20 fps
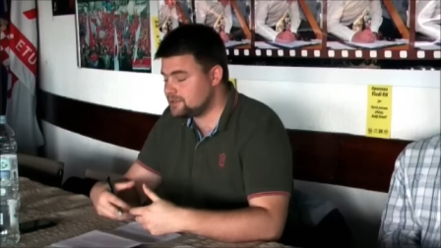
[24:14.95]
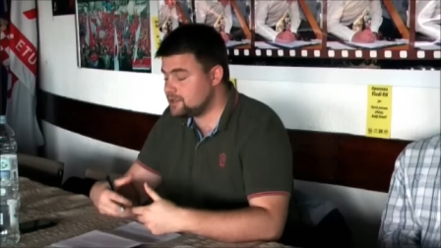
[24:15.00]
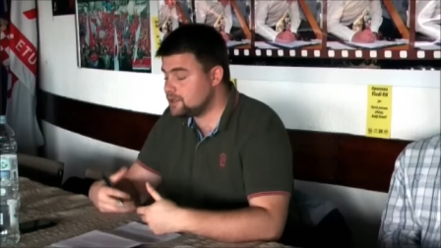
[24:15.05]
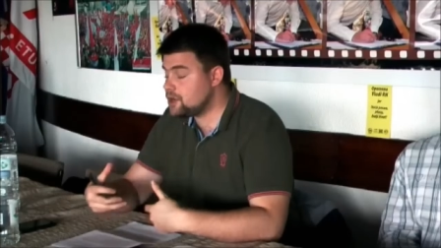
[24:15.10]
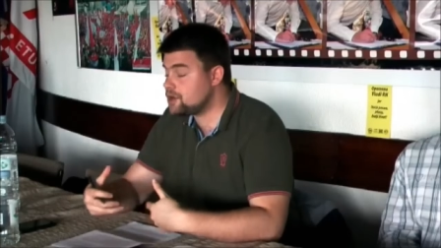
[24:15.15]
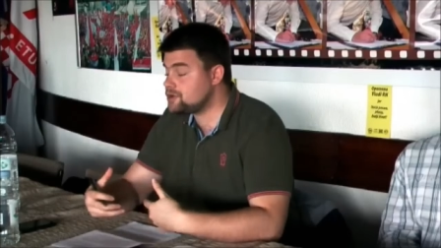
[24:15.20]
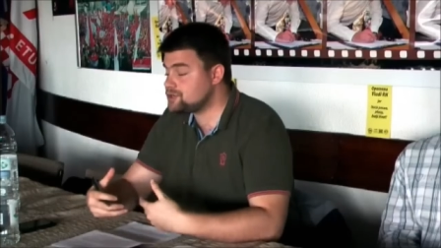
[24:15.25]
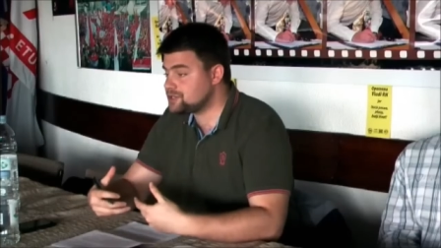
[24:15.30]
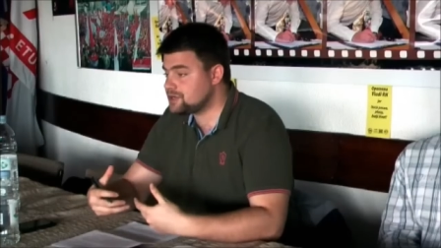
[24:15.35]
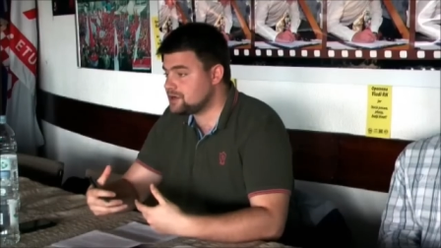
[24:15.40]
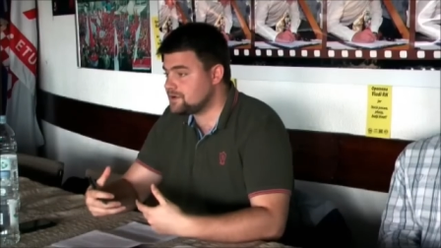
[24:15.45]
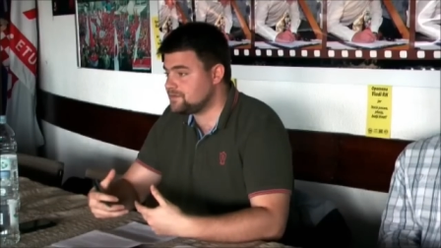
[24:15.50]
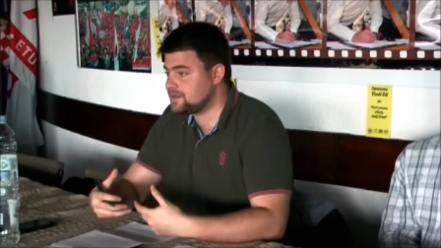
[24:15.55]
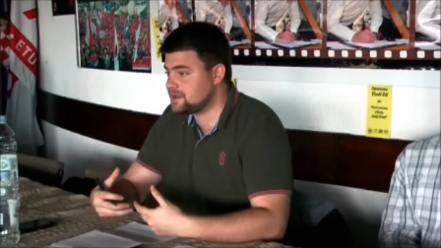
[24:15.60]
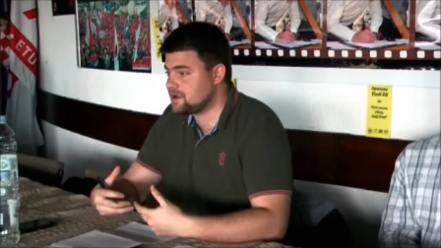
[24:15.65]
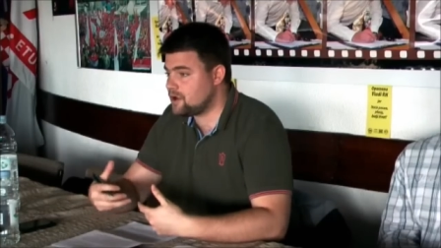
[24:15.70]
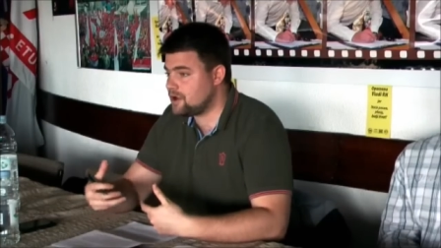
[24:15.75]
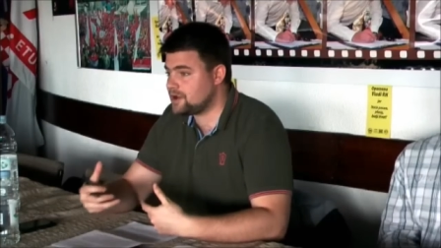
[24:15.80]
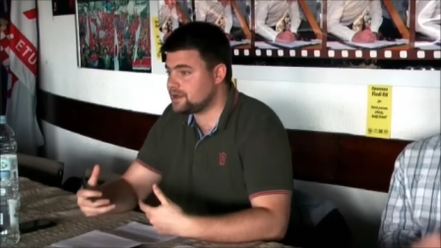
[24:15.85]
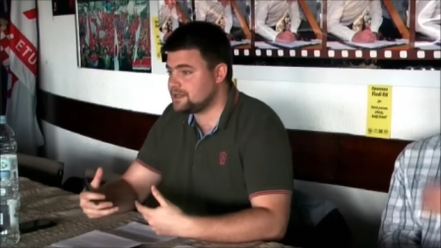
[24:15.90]
the, notion of the
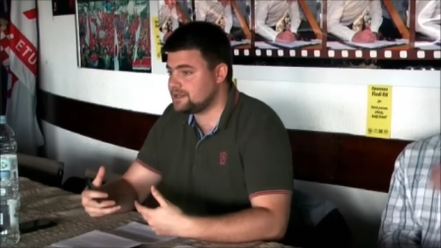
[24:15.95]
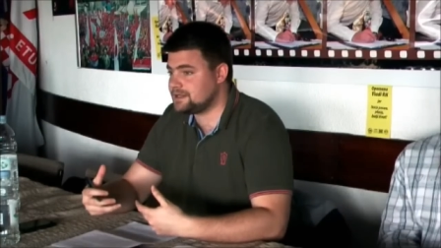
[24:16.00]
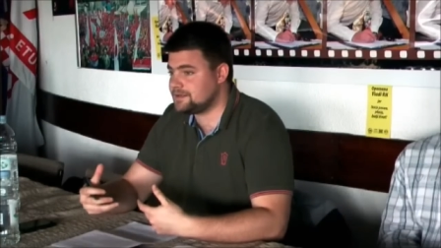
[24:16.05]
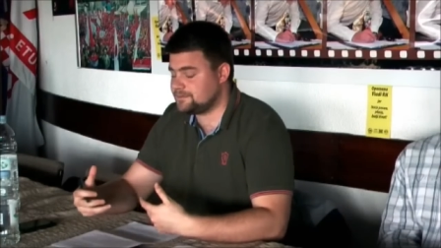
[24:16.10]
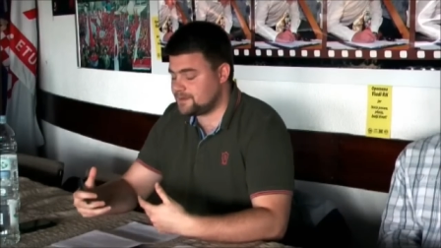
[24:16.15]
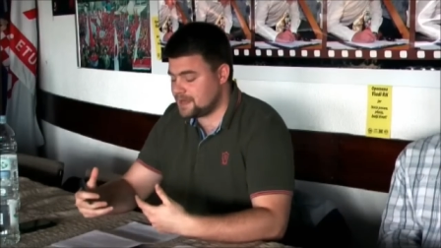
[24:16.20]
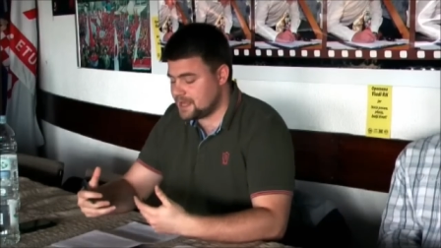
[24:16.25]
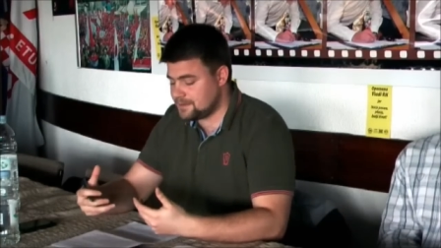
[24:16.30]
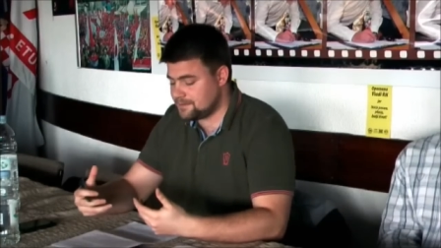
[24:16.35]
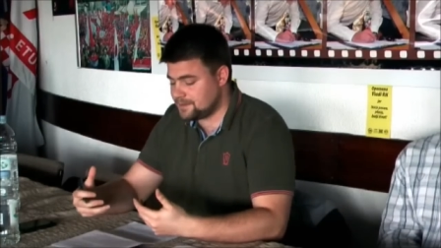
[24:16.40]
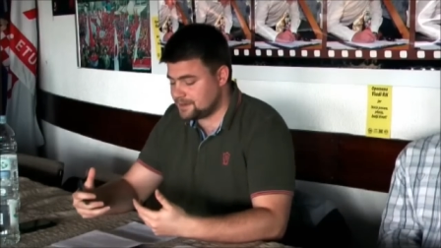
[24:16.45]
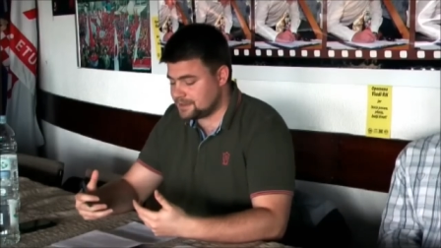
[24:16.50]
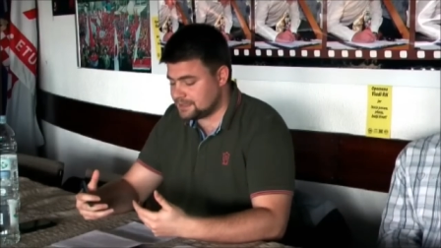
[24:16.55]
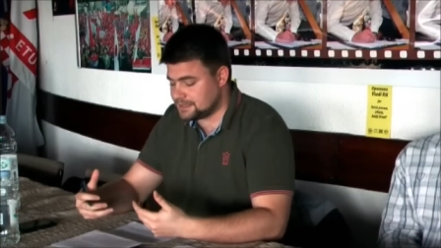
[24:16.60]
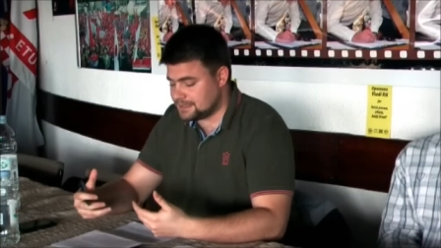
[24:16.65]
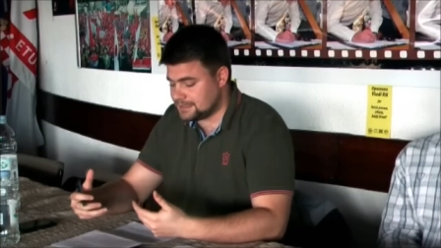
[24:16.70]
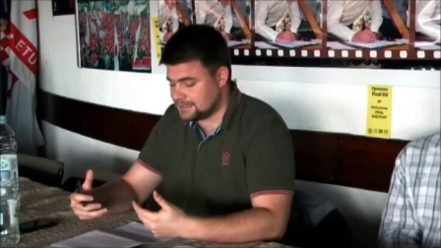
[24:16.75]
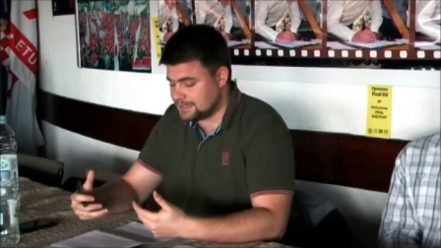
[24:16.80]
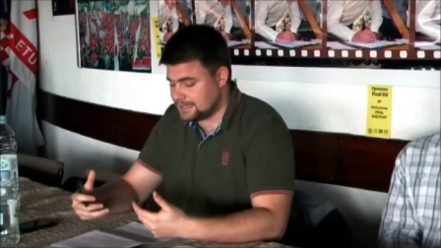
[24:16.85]
cognitive labor